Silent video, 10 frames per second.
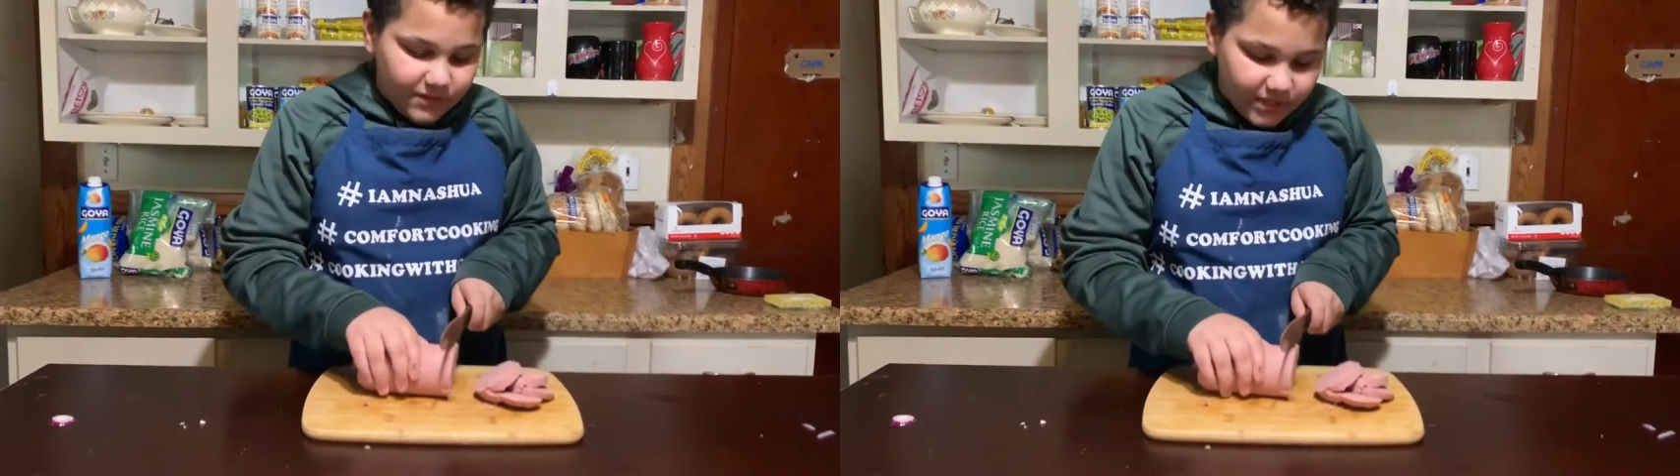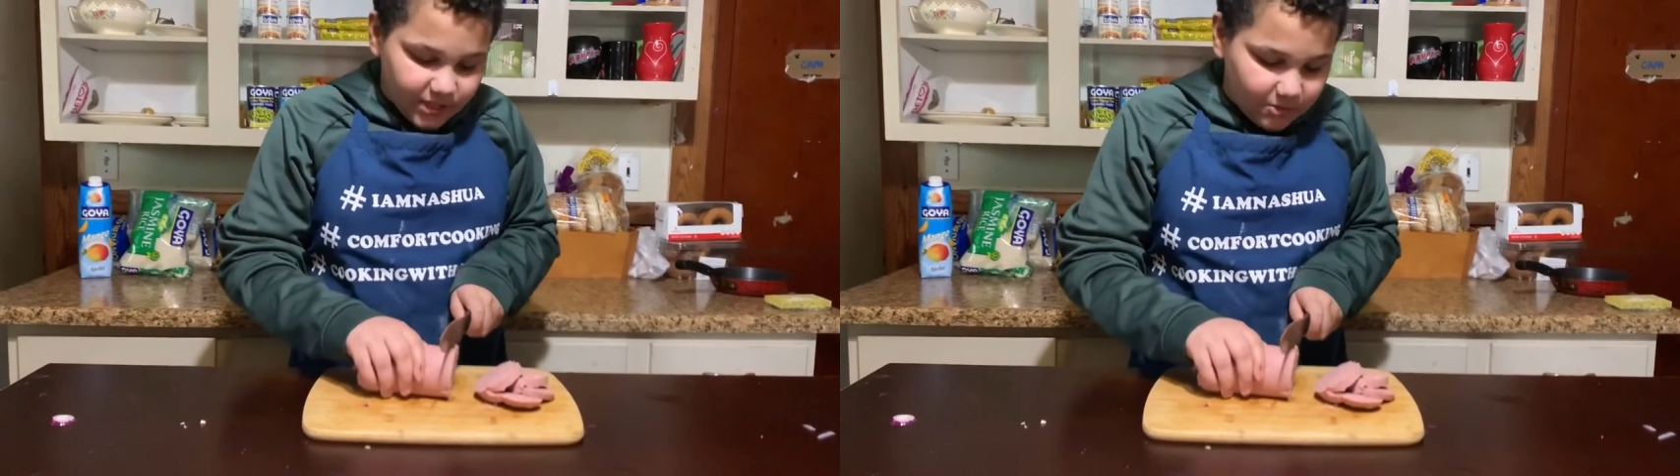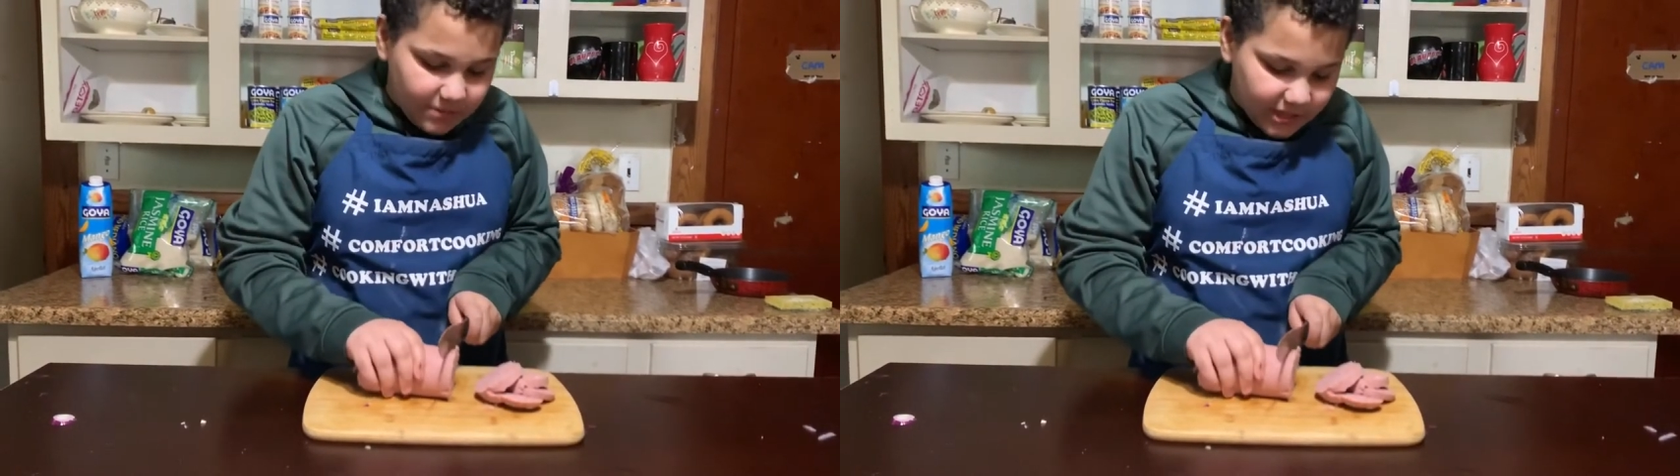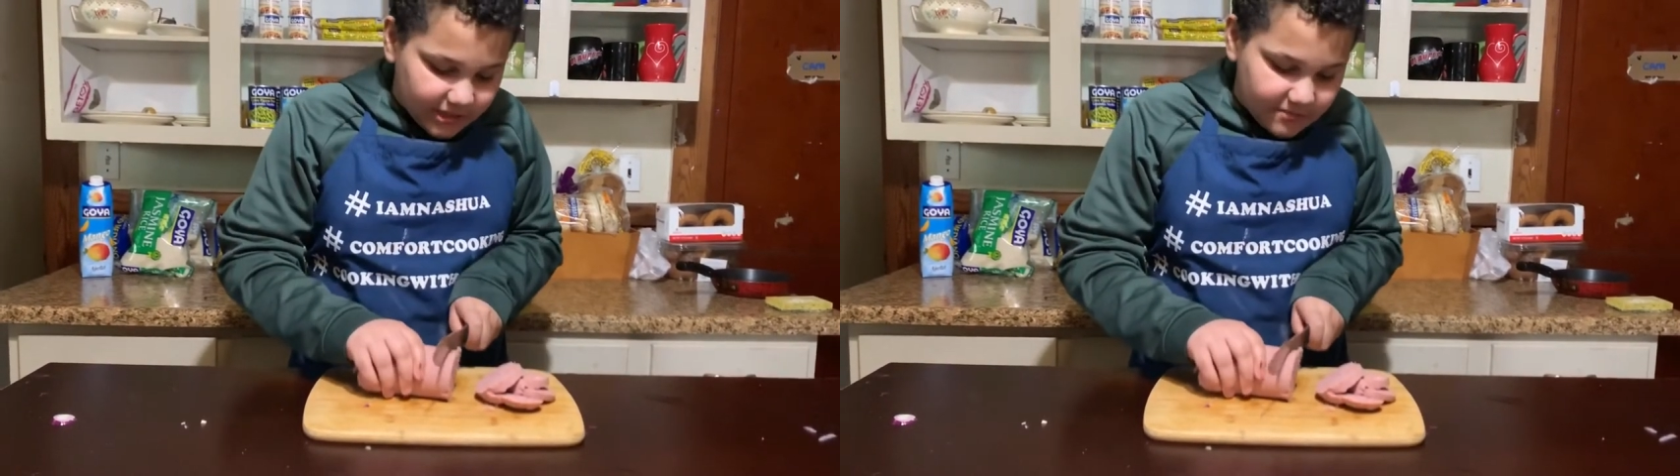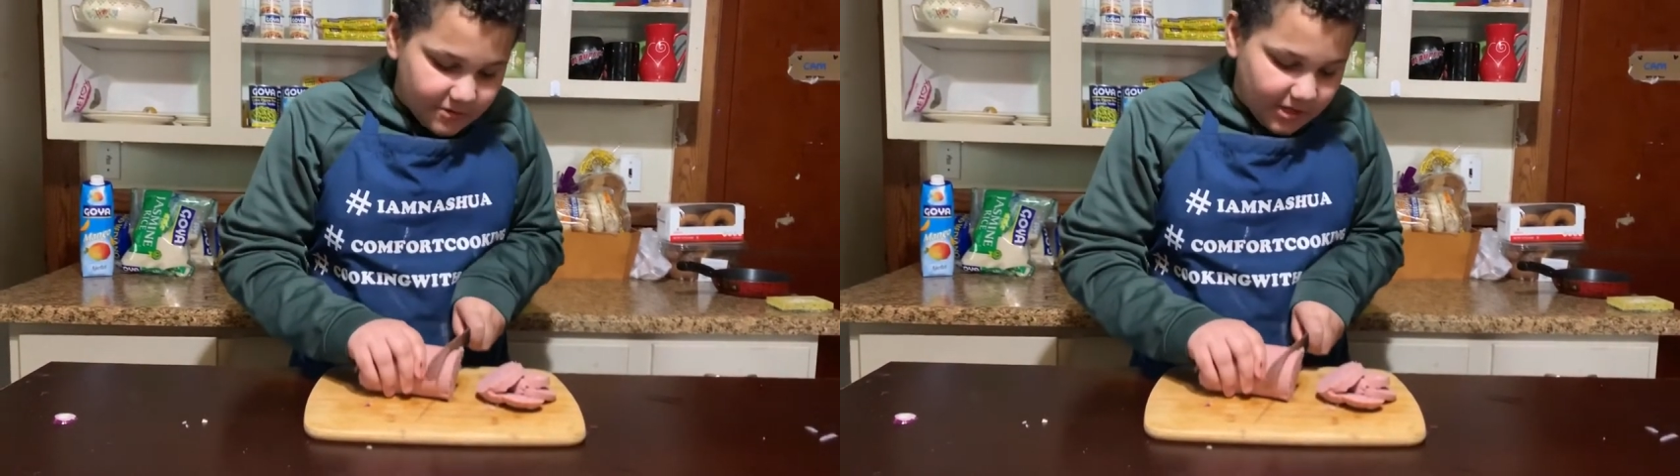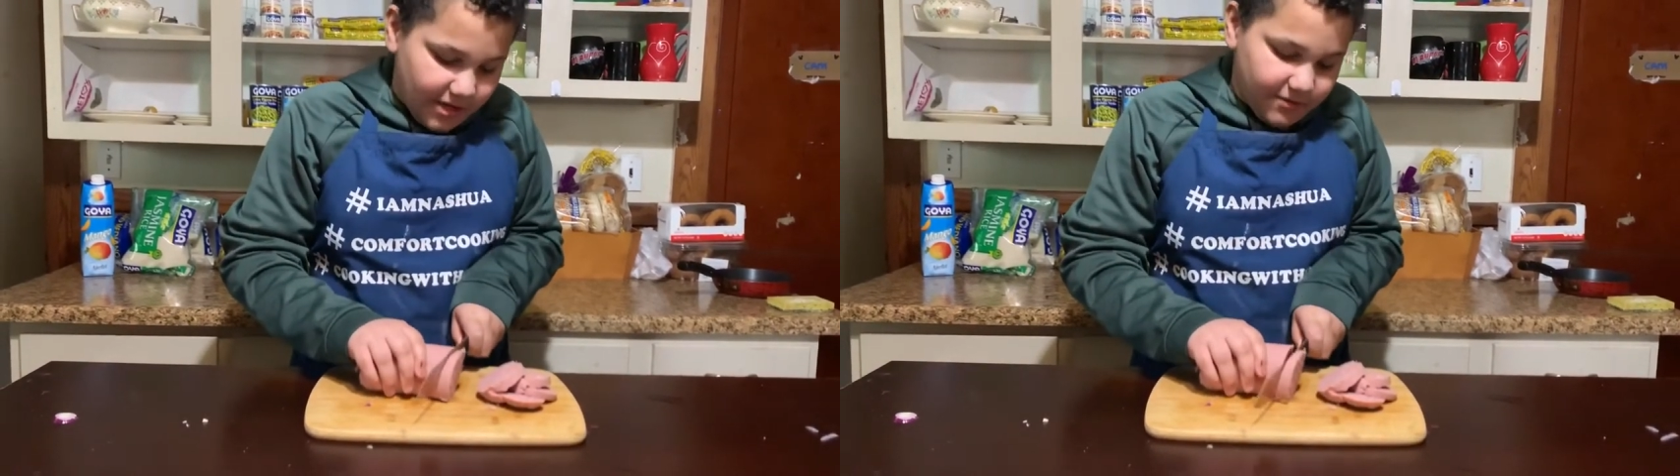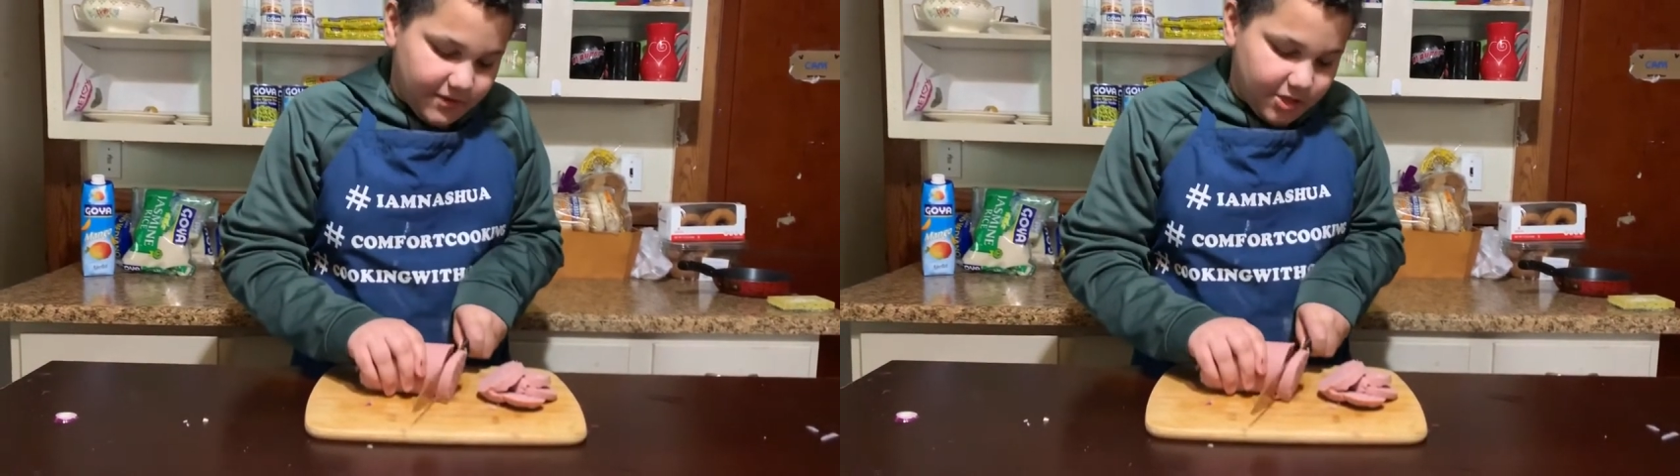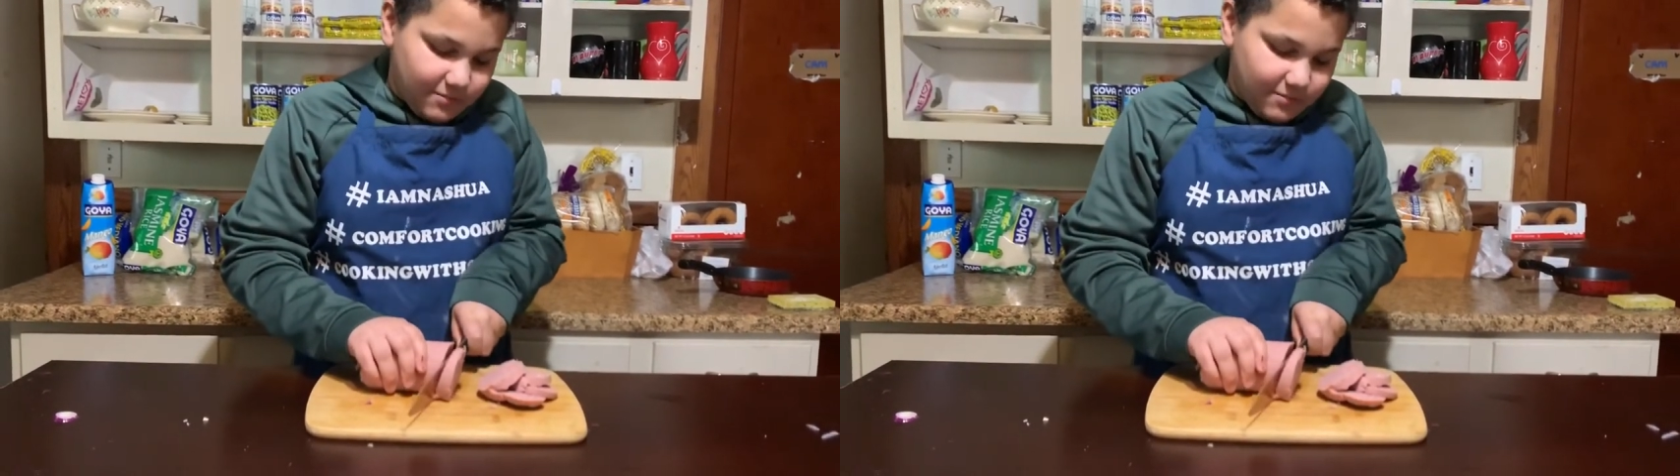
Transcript: thick you make them or how thin